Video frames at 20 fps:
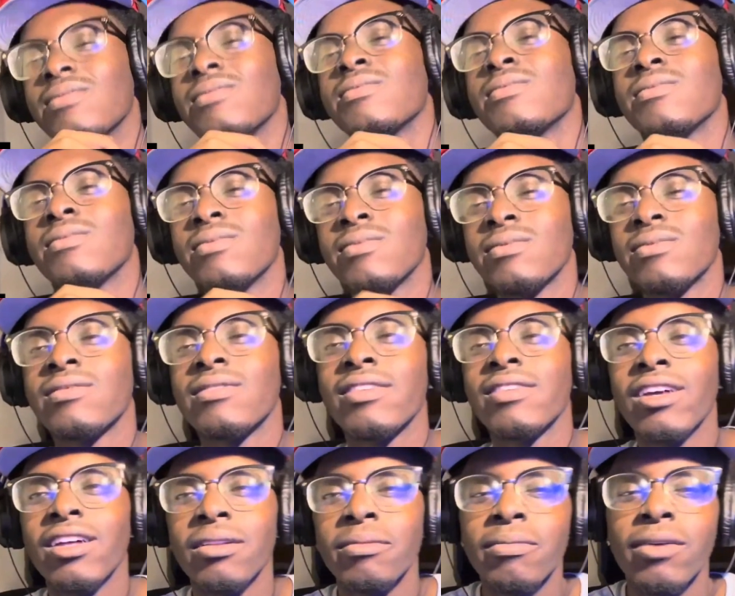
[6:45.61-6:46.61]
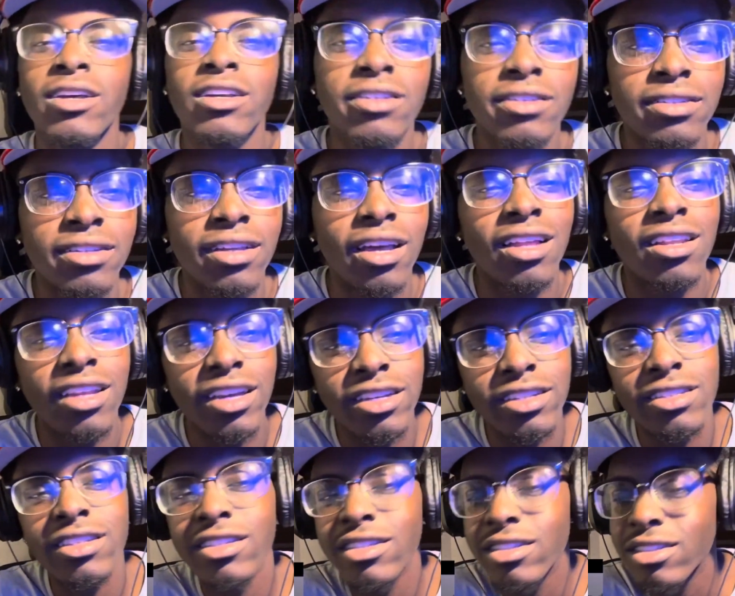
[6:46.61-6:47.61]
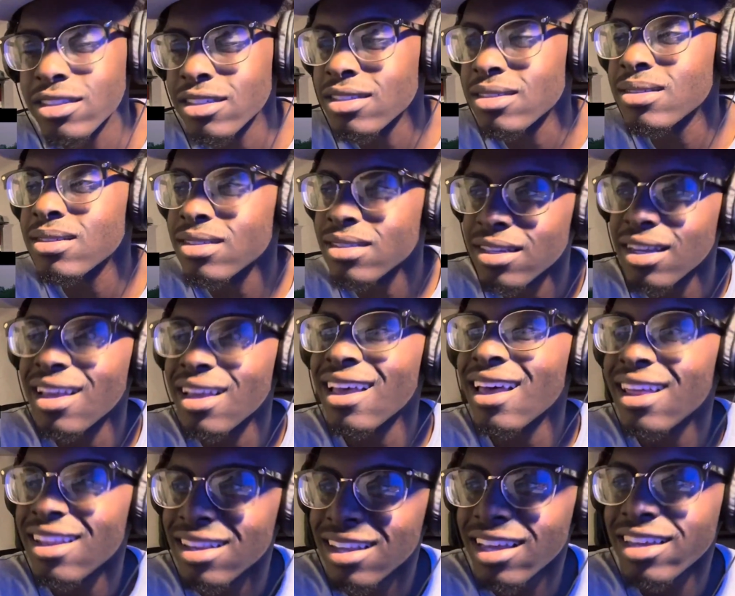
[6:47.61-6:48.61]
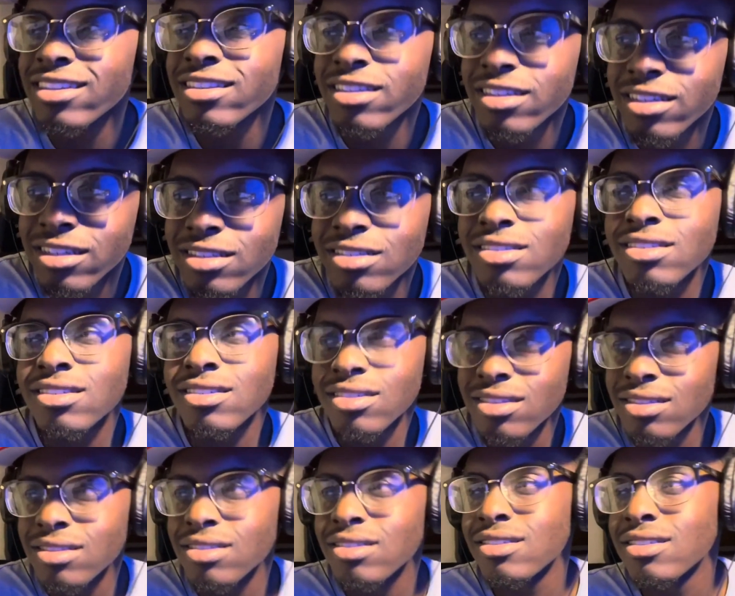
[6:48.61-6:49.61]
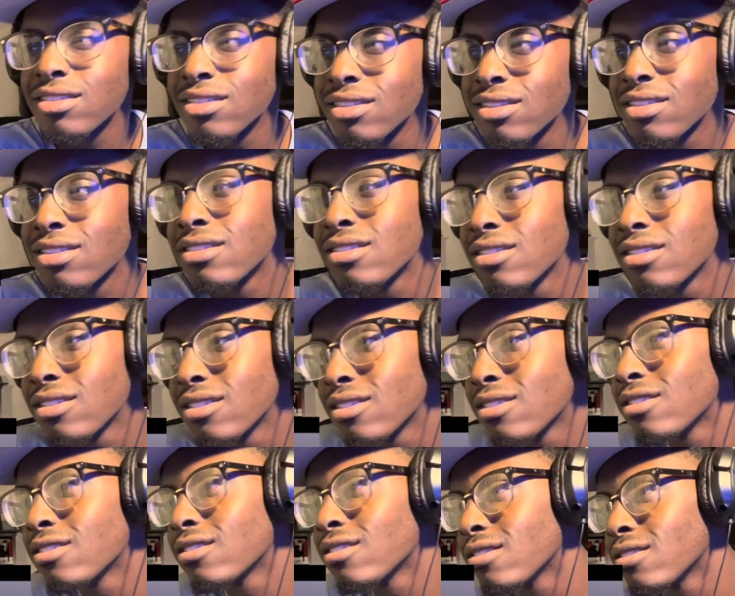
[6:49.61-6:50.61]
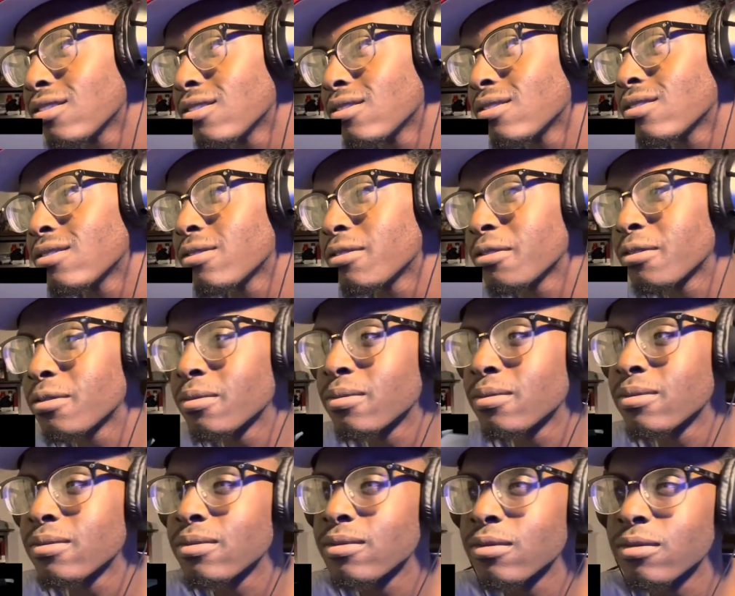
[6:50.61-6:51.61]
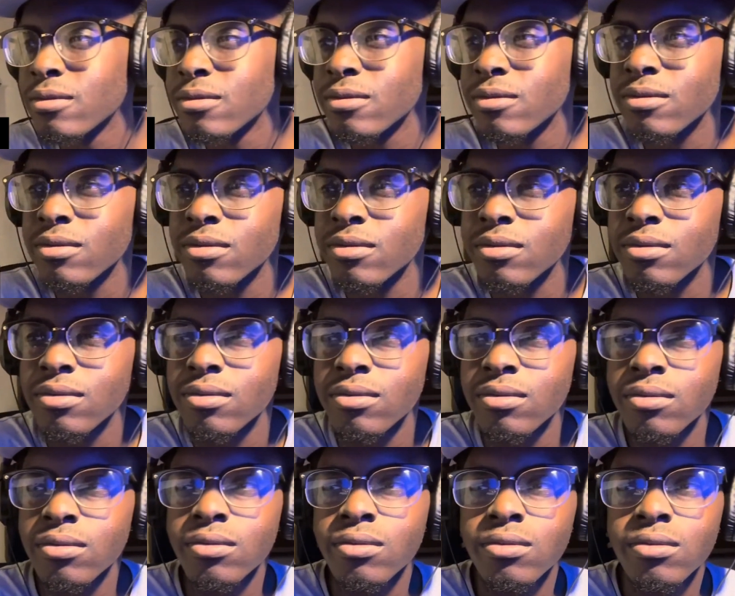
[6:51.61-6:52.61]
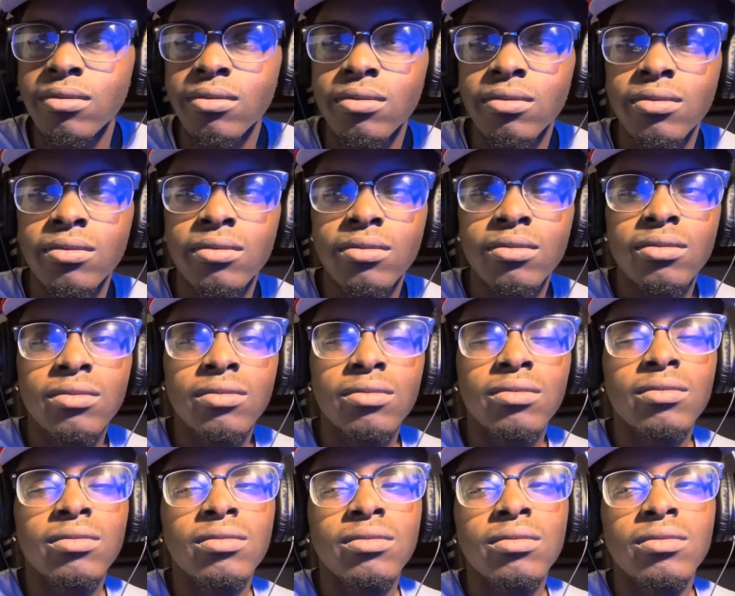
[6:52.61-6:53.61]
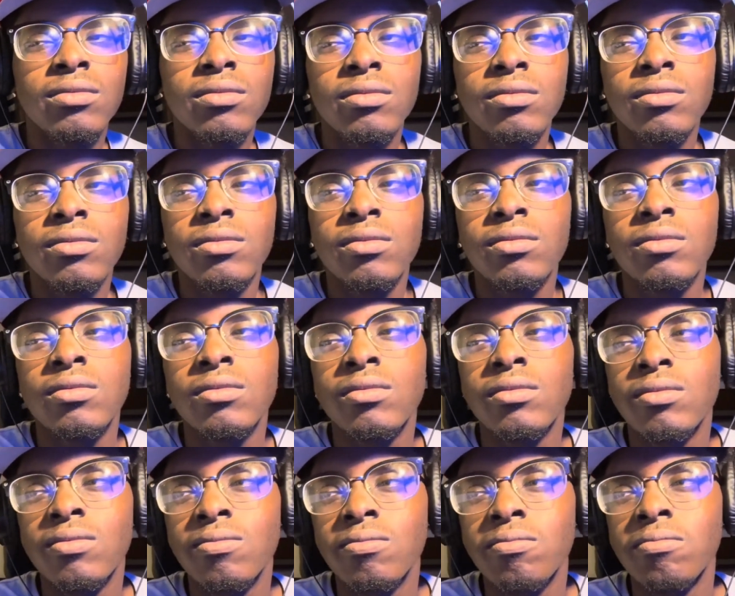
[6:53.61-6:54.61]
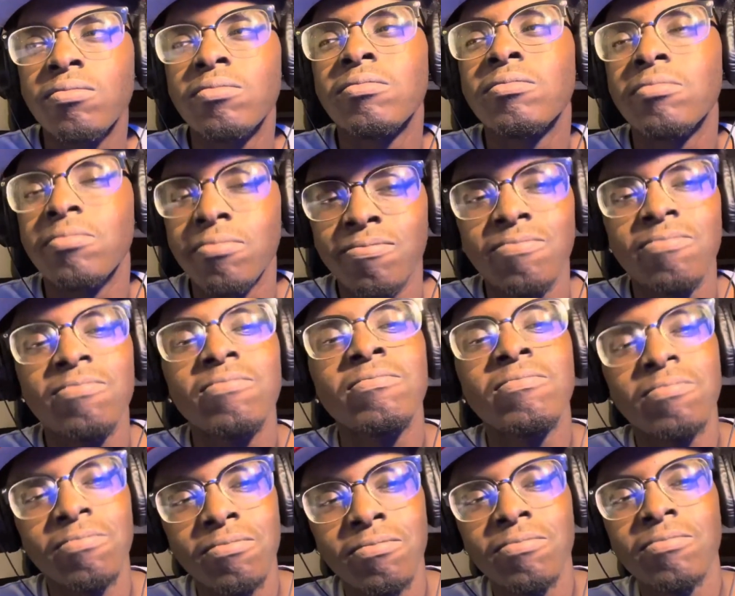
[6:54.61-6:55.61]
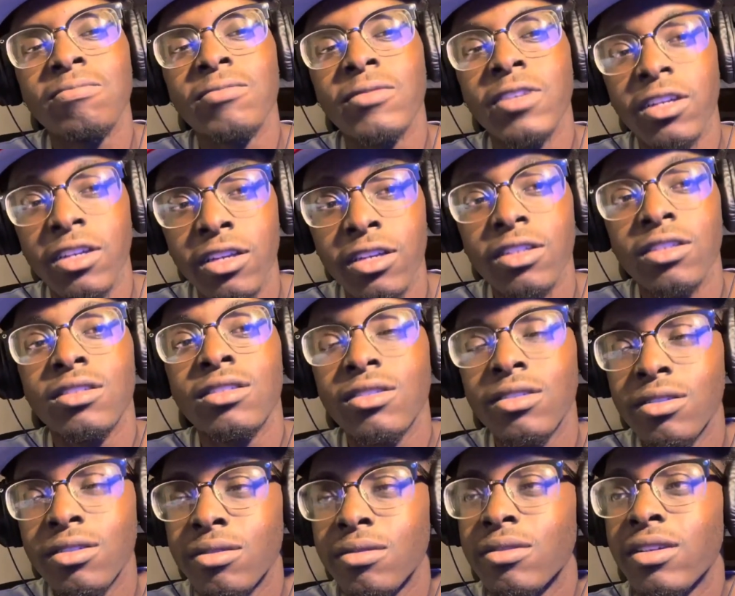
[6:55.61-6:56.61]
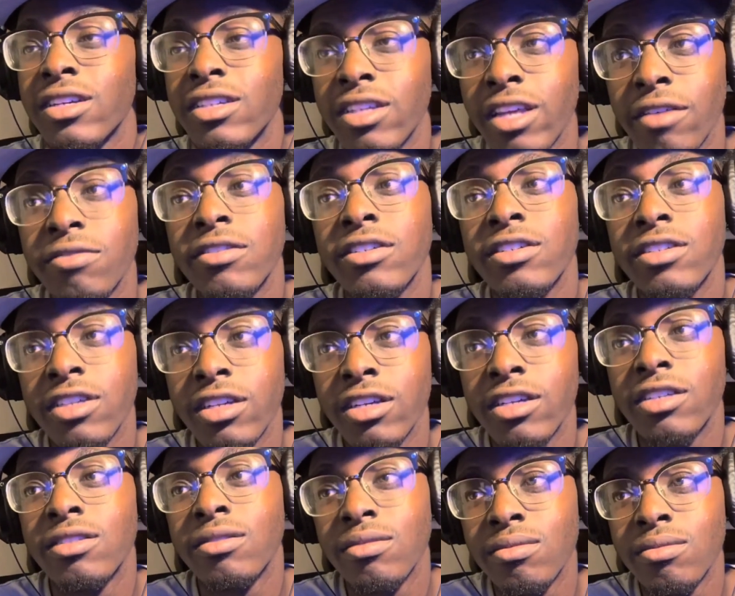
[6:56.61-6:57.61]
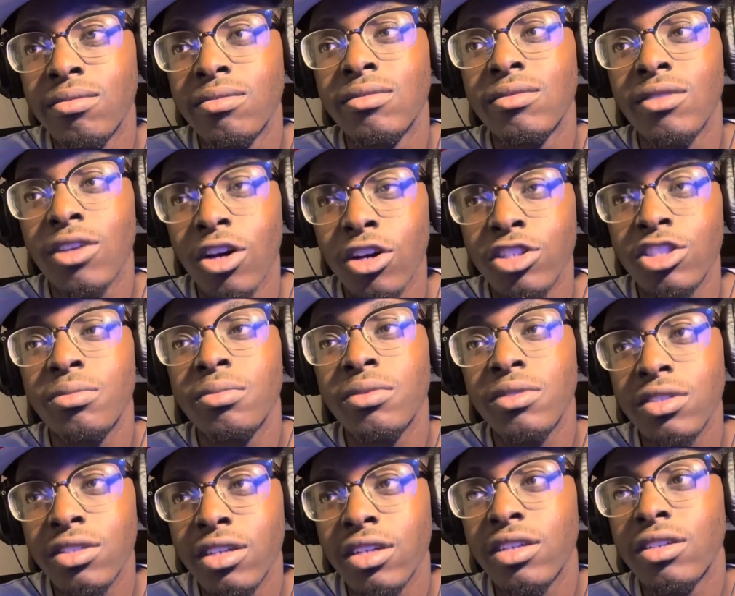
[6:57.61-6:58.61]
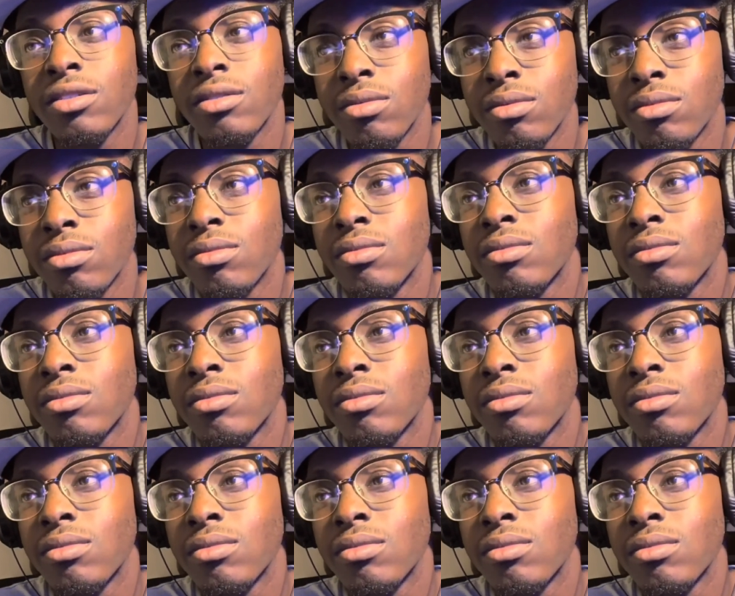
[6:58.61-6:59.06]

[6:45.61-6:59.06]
I look around and I'm oh, liking, I like this. I like this. Things, you know, we've been through. Now this music we write is actually making an impact. It's crazy. It is. It definitely did. 100%.